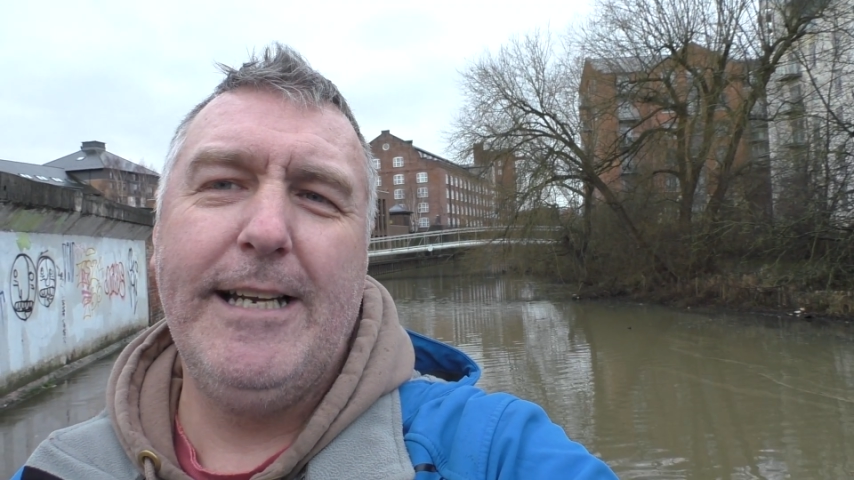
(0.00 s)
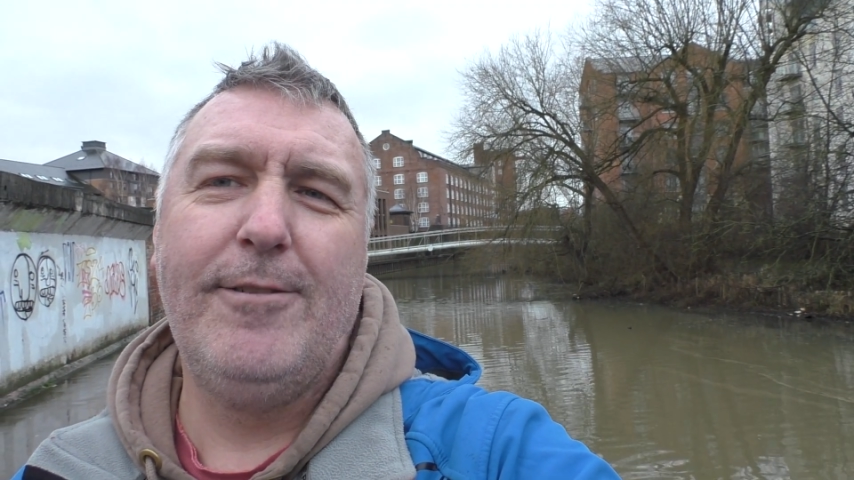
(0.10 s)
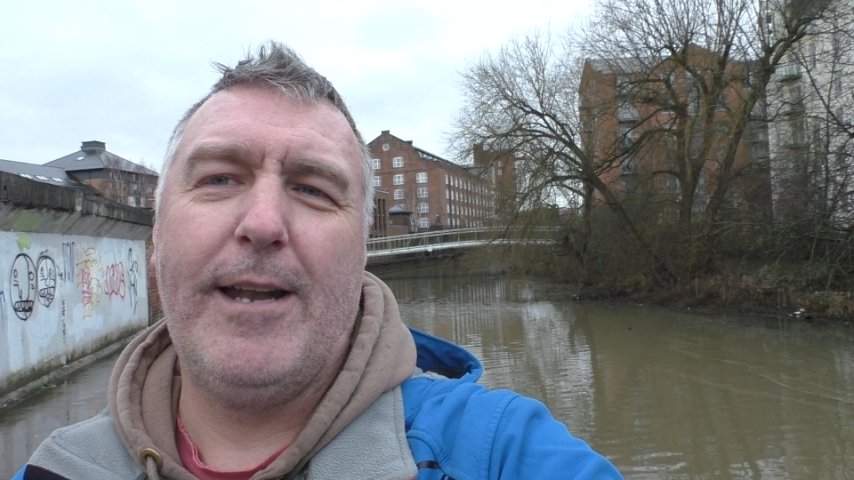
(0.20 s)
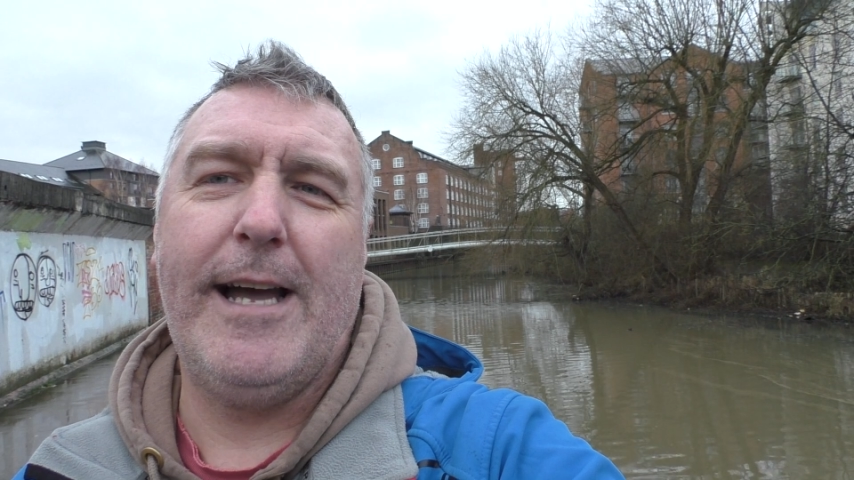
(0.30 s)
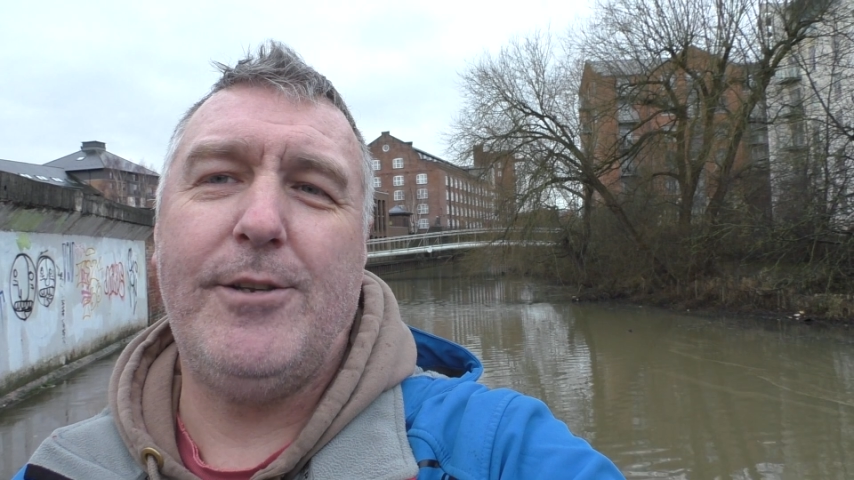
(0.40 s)

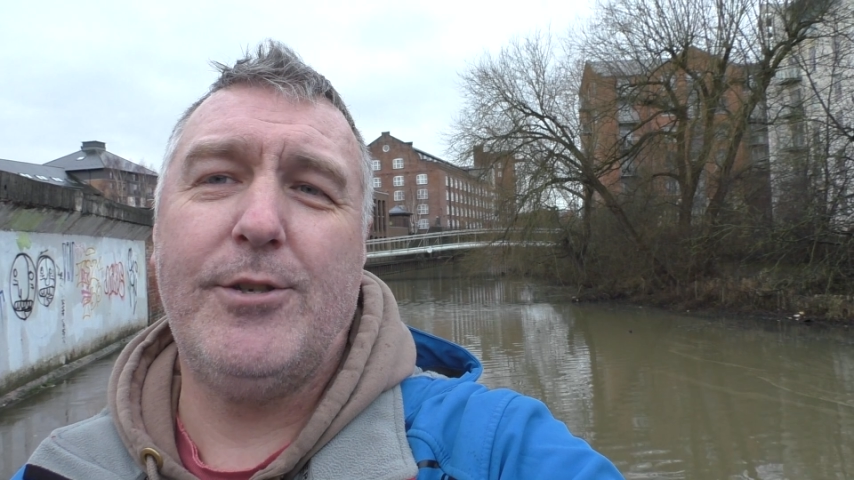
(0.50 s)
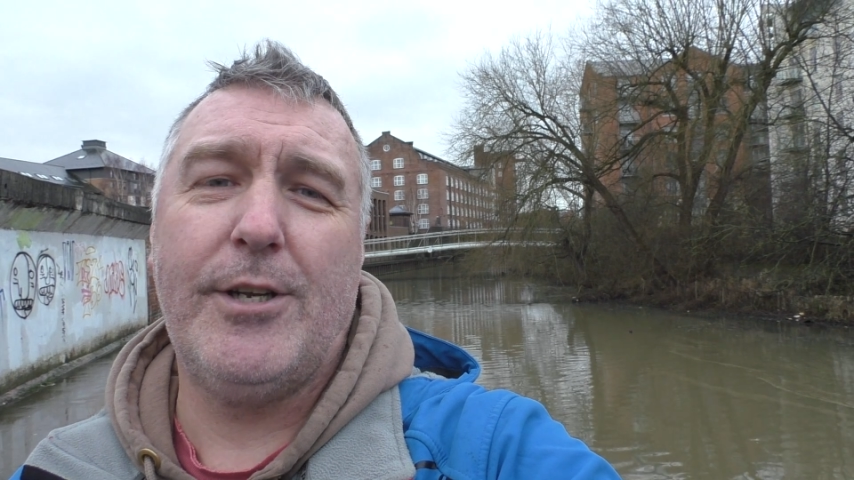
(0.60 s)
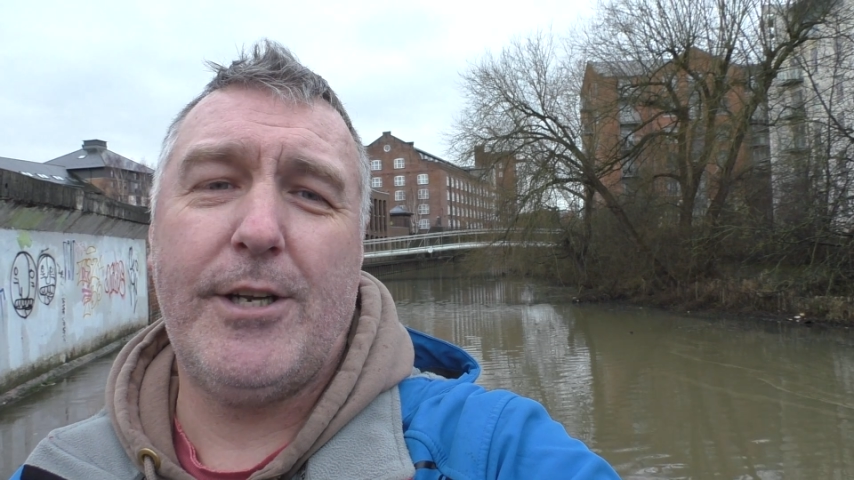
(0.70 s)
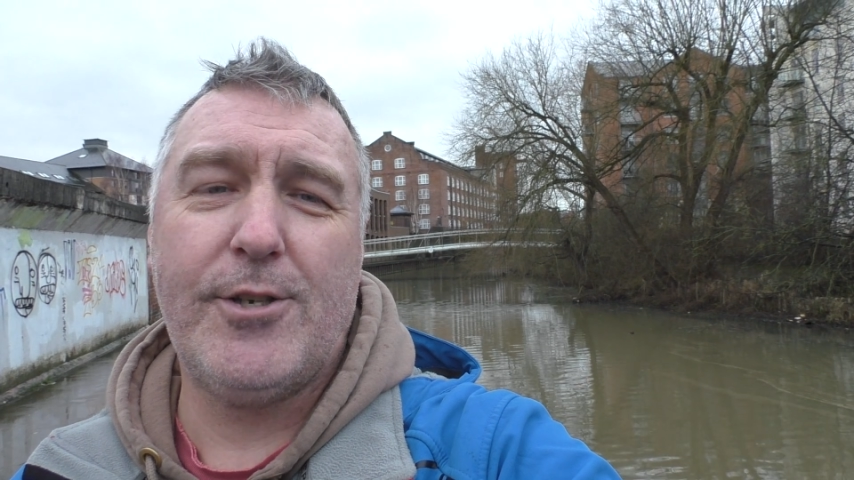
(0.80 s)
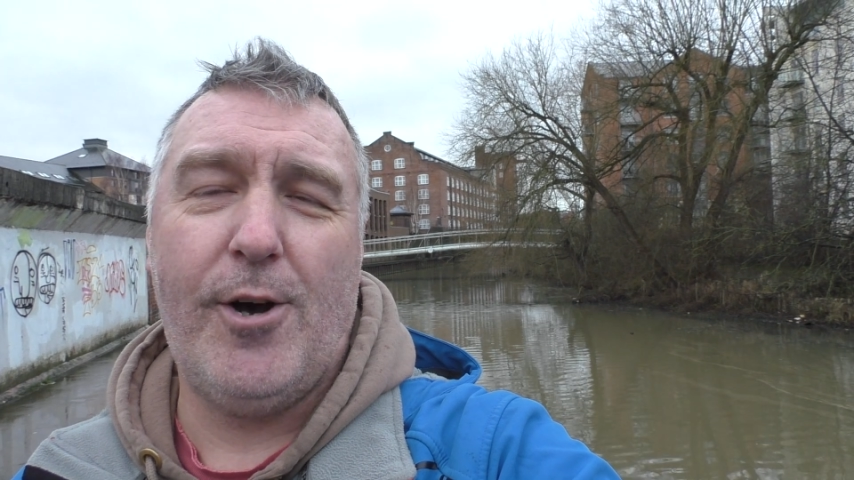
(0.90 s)
little line
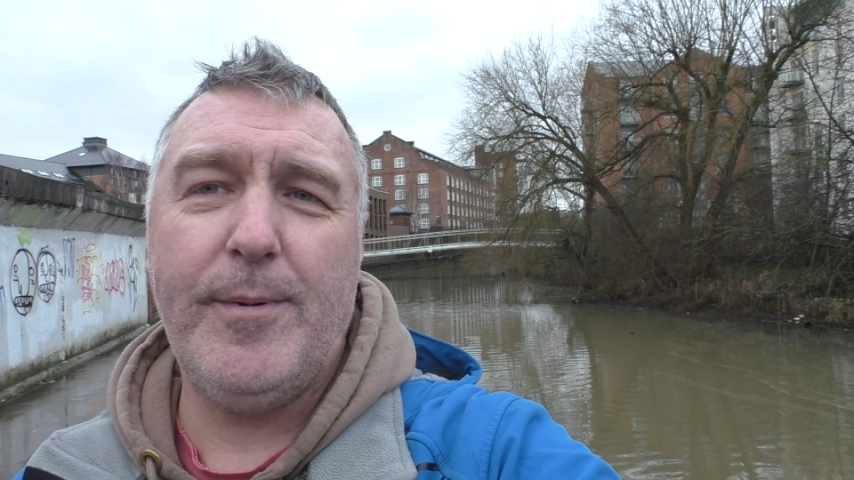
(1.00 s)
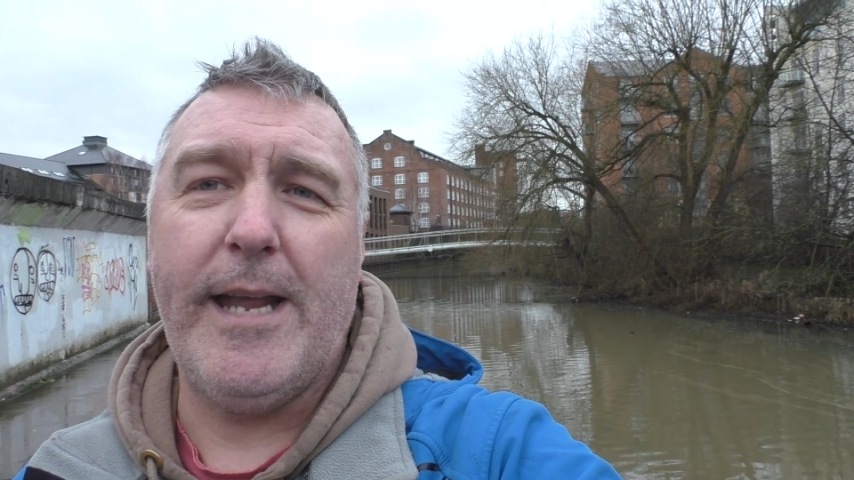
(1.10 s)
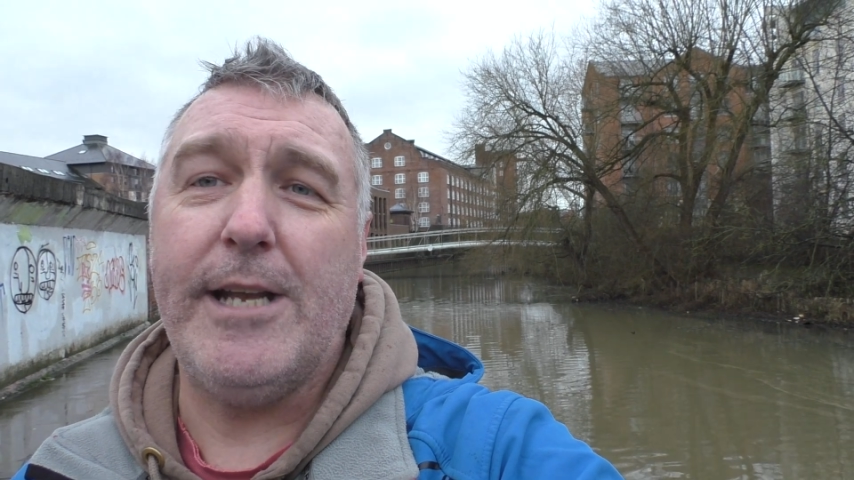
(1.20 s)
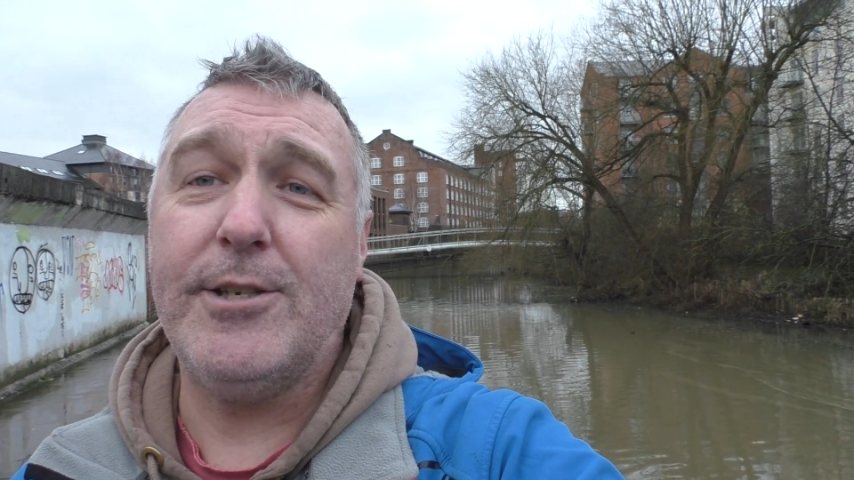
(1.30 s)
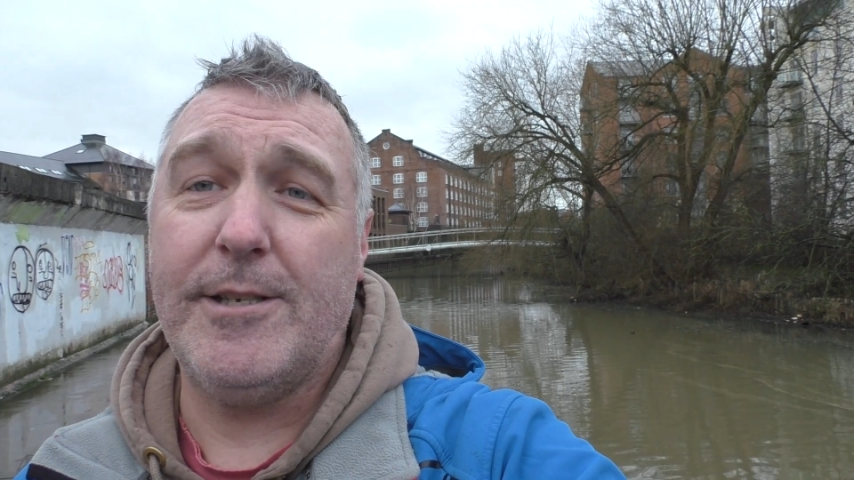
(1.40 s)
just on a top kit,